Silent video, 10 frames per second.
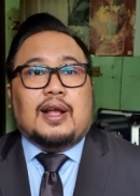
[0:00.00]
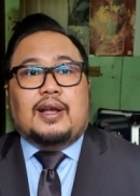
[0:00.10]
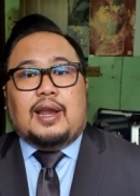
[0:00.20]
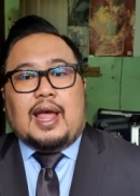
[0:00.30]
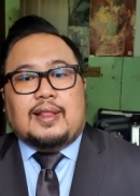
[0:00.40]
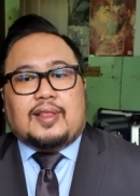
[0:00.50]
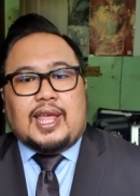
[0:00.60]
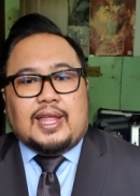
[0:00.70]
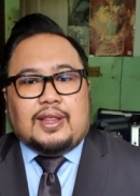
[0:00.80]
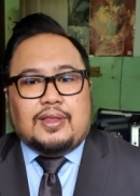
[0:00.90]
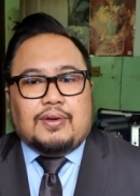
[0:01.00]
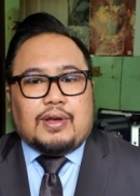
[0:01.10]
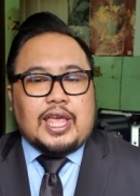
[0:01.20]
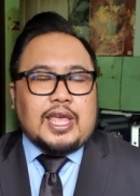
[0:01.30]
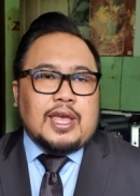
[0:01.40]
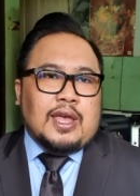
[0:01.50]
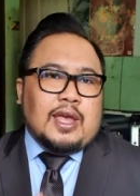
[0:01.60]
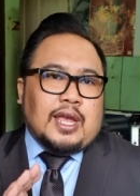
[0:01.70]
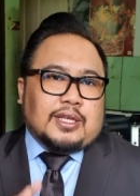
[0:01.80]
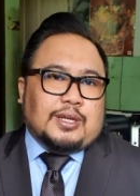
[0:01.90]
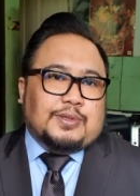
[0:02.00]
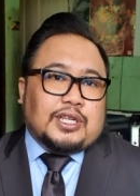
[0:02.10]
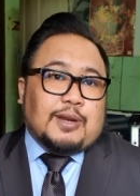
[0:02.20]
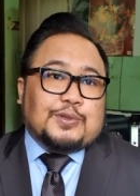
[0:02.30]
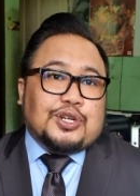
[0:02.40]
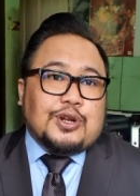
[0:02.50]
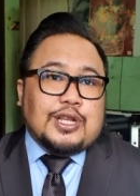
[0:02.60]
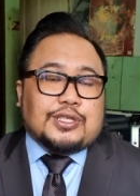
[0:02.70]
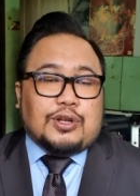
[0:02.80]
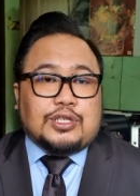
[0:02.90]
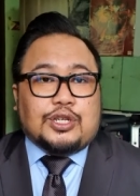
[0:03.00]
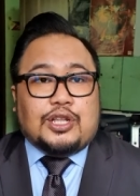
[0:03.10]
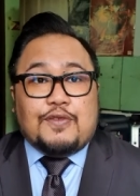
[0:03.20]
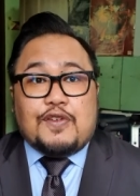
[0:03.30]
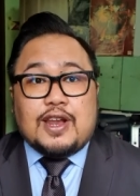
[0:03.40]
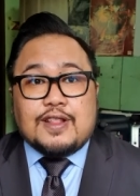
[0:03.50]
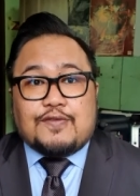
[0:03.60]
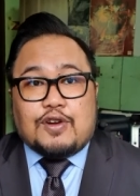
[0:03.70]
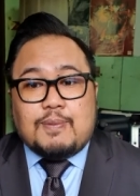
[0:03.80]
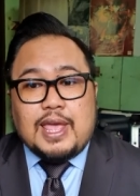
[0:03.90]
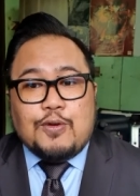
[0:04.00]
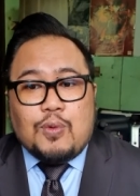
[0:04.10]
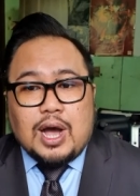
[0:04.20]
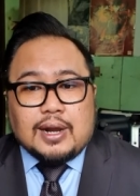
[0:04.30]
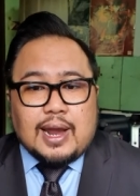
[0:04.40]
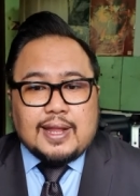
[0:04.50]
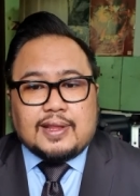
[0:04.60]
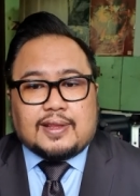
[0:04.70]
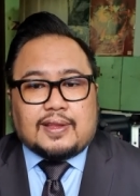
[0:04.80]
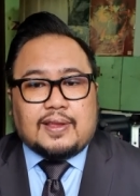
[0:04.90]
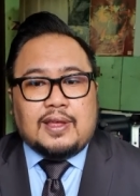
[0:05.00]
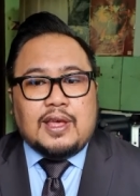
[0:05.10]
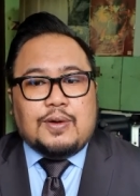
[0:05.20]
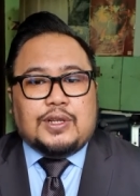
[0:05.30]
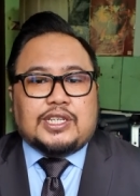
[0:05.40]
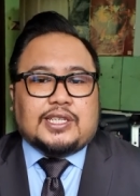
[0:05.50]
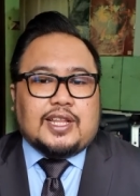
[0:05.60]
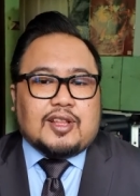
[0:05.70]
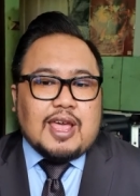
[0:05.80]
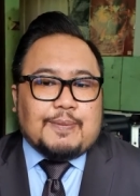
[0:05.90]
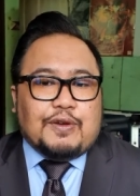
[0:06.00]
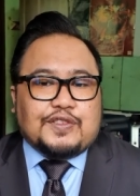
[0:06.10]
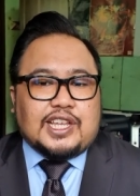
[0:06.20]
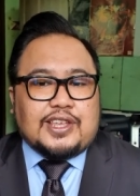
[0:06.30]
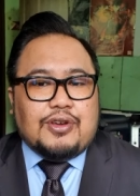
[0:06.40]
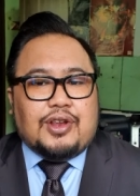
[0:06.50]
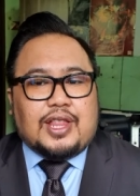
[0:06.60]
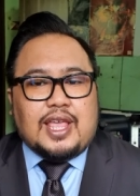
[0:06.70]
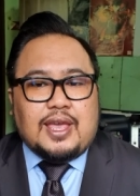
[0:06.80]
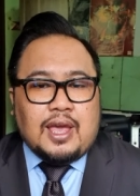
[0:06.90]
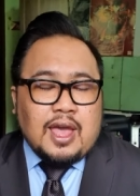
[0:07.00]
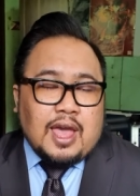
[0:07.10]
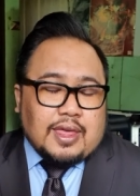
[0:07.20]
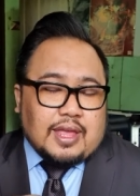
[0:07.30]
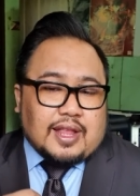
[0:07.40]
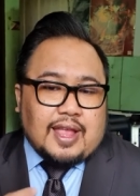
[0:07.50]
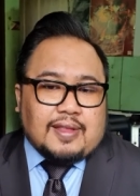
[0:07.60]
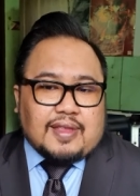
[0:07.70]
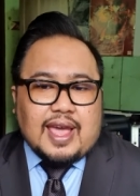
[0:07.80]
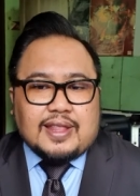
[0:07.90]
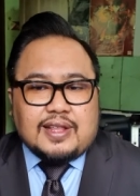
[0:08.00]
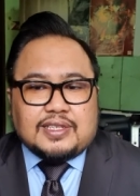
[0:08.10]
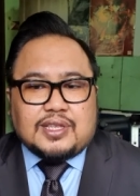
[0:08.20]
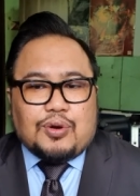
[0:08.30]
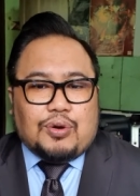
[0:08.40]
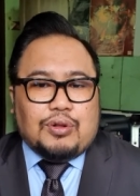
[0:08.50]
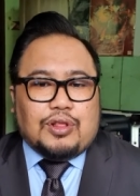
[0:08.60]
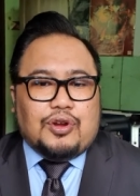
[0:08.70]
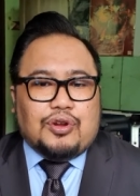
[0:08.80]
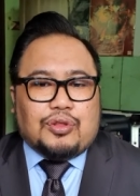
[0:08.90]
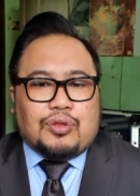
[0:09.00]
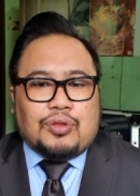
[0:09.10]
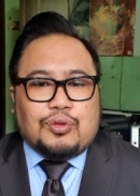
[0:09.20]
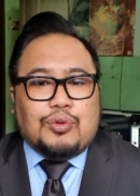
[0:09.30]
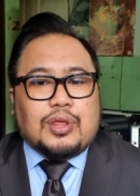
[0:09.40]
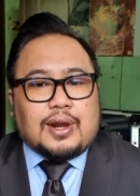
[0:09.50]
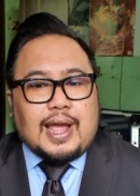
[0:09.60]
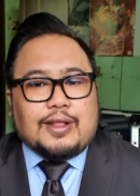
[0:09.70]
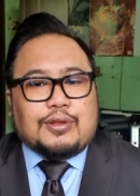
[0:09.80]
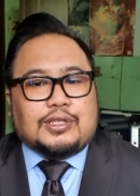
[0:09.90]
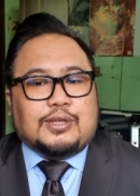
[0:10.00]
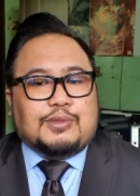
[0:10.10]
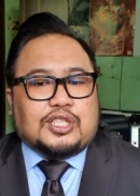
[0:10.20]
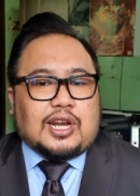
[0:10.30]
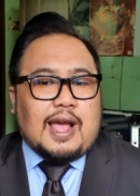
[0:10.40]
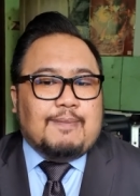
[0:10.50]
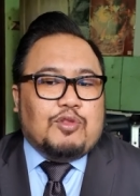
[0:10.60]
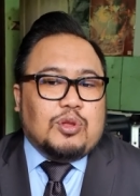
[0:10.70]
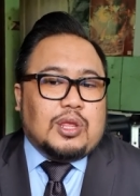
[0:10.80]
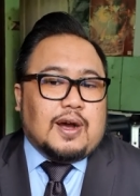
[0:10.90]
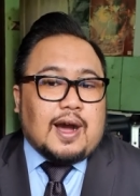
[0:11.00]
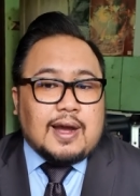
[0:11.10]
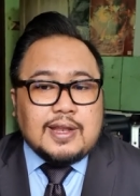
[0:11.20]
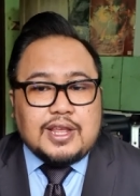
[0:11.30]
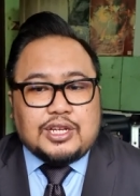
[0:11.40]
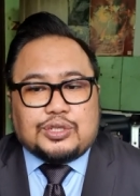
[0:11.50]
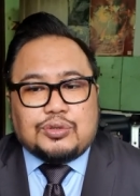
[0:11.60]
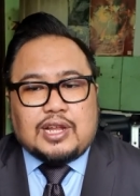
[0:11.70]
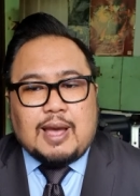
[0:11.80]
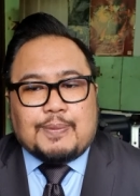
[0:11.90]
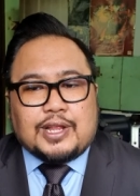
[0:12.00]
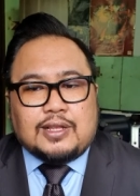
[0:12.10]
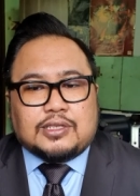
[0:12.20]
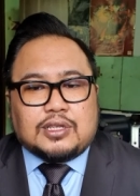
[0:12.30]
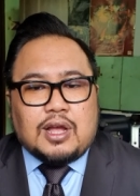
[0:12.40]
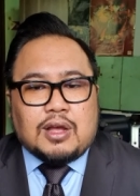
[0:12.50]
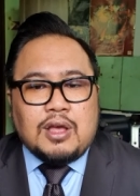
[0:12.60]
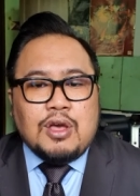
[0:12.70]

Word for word: granted. Okay? Subscription is also different from a warrant, which is a type of security that entitles the holder to the right to subscribe to the unissued capital stock